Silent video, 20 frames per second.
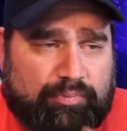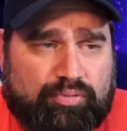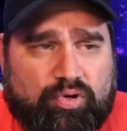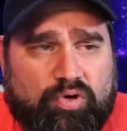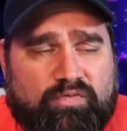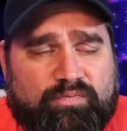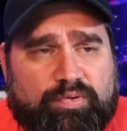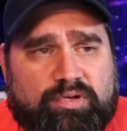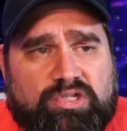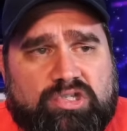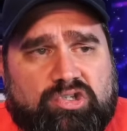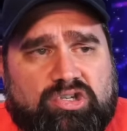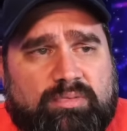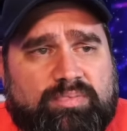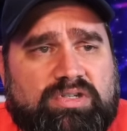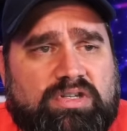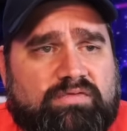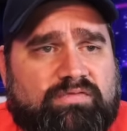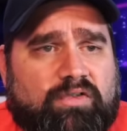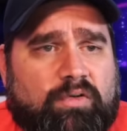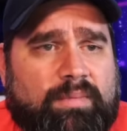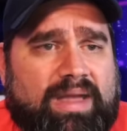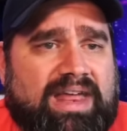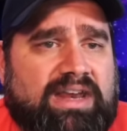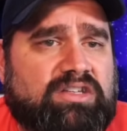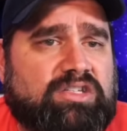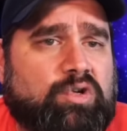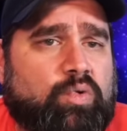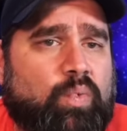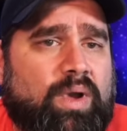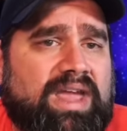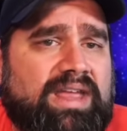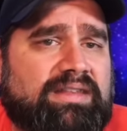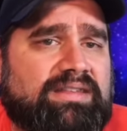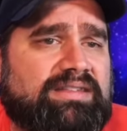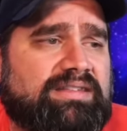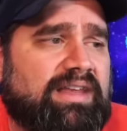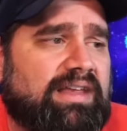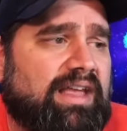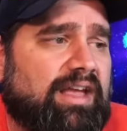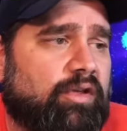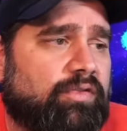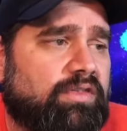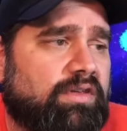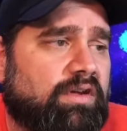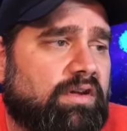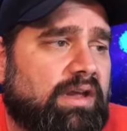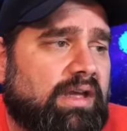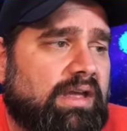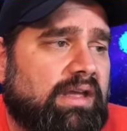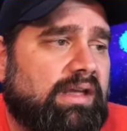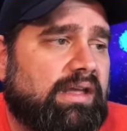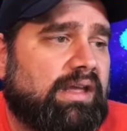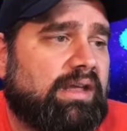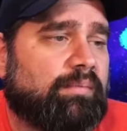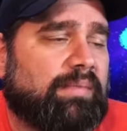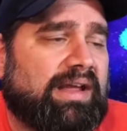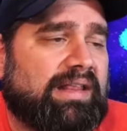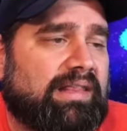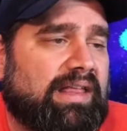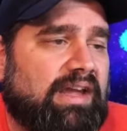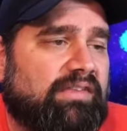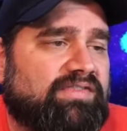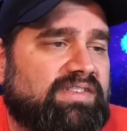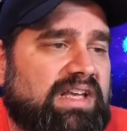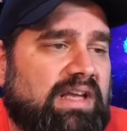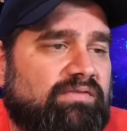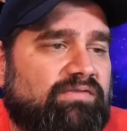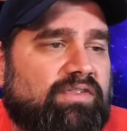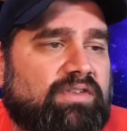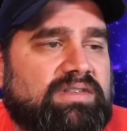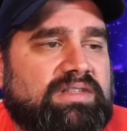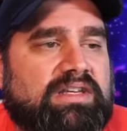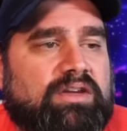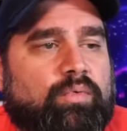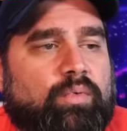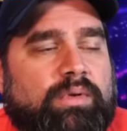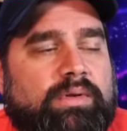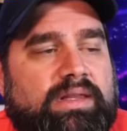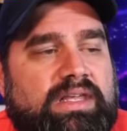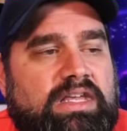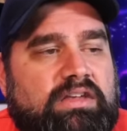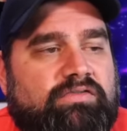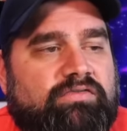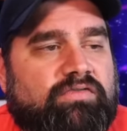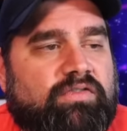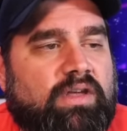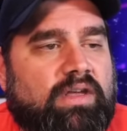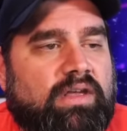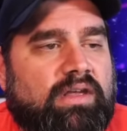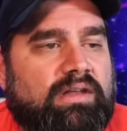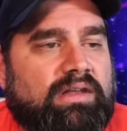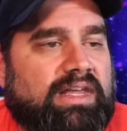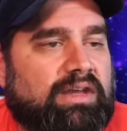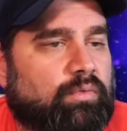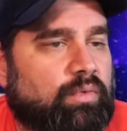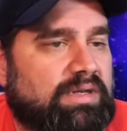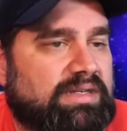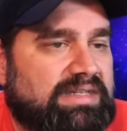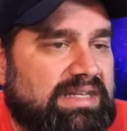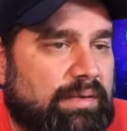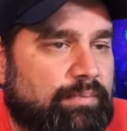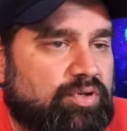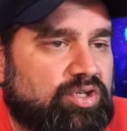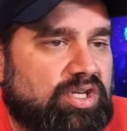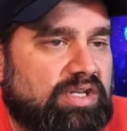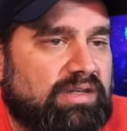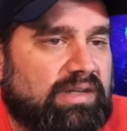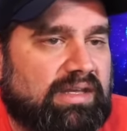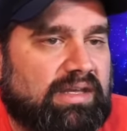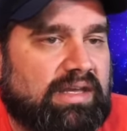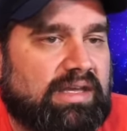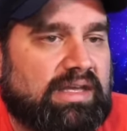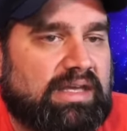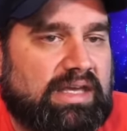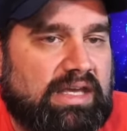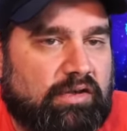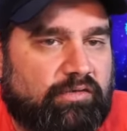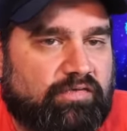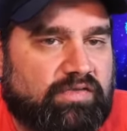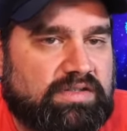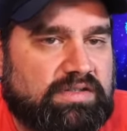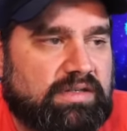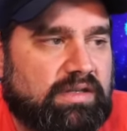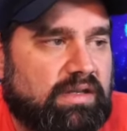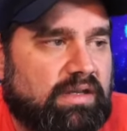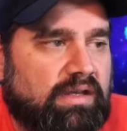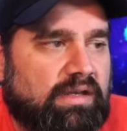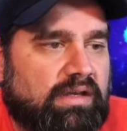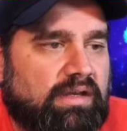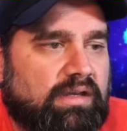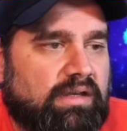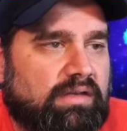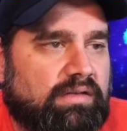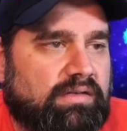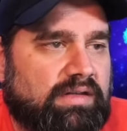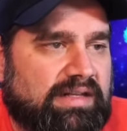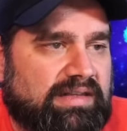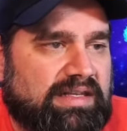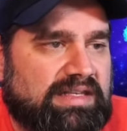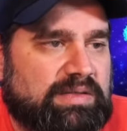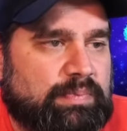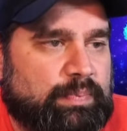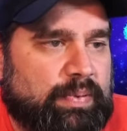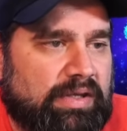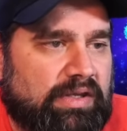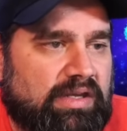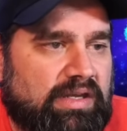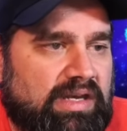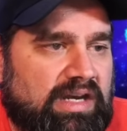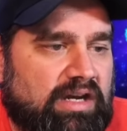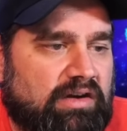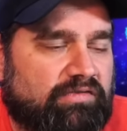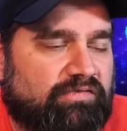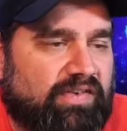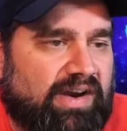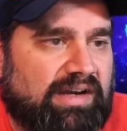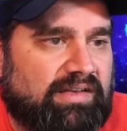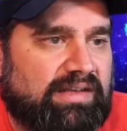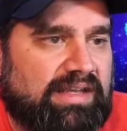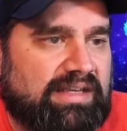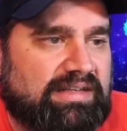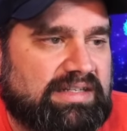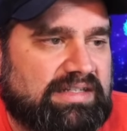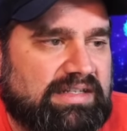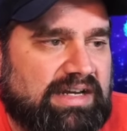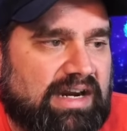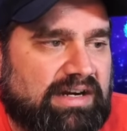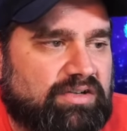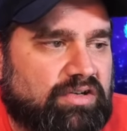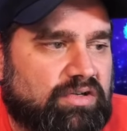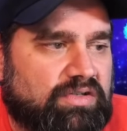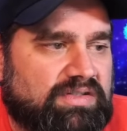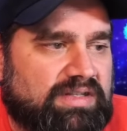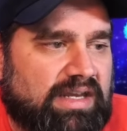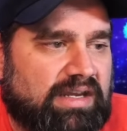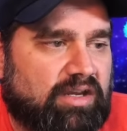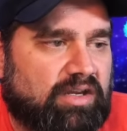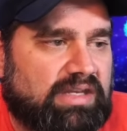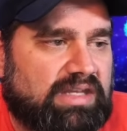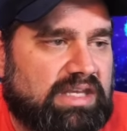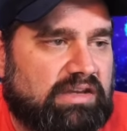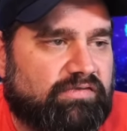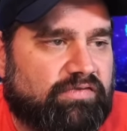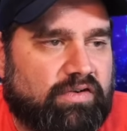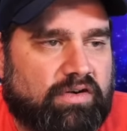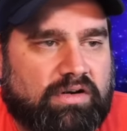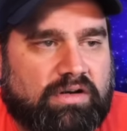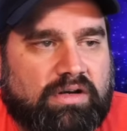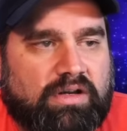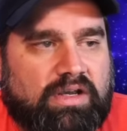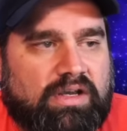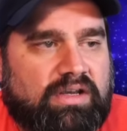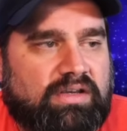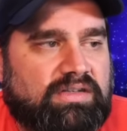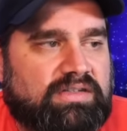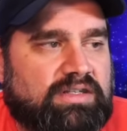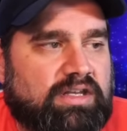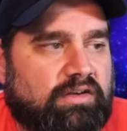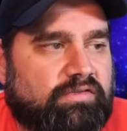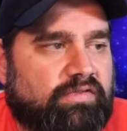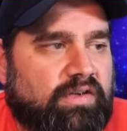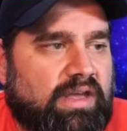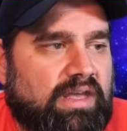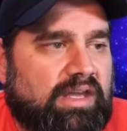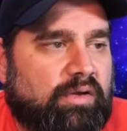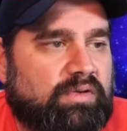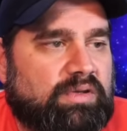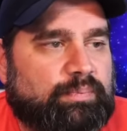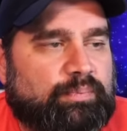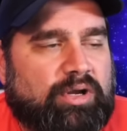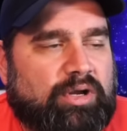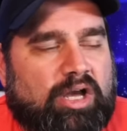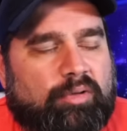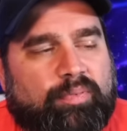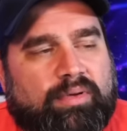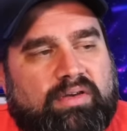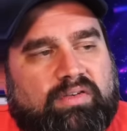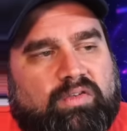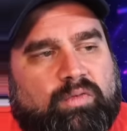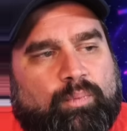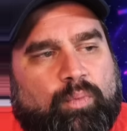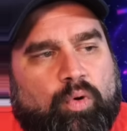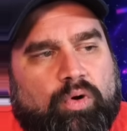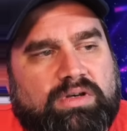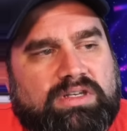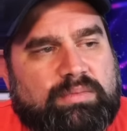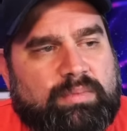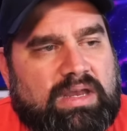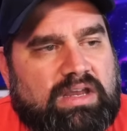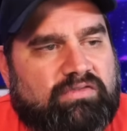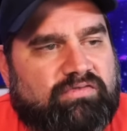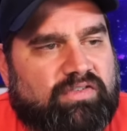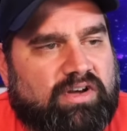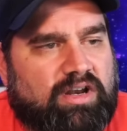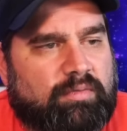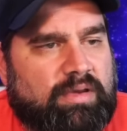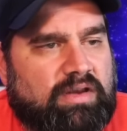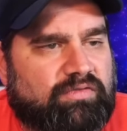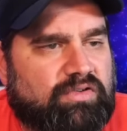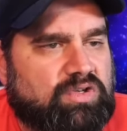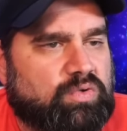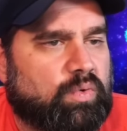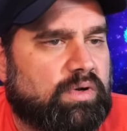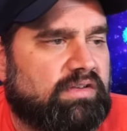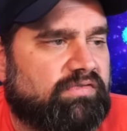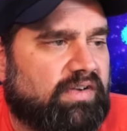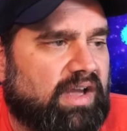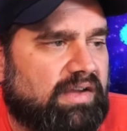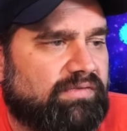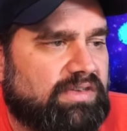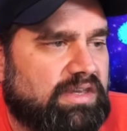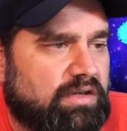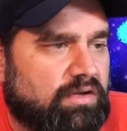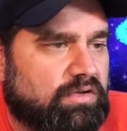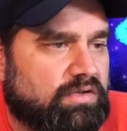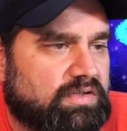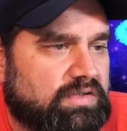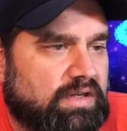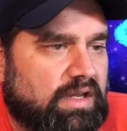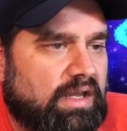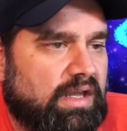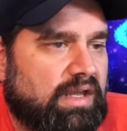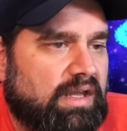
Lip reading: approved prescription for managing weight and staying healthier in my lifetime feels like a relief, like redemption, like a gift that this billionaire finally has doctors that could give her stuff. It was public sport to make fun of me for 25 years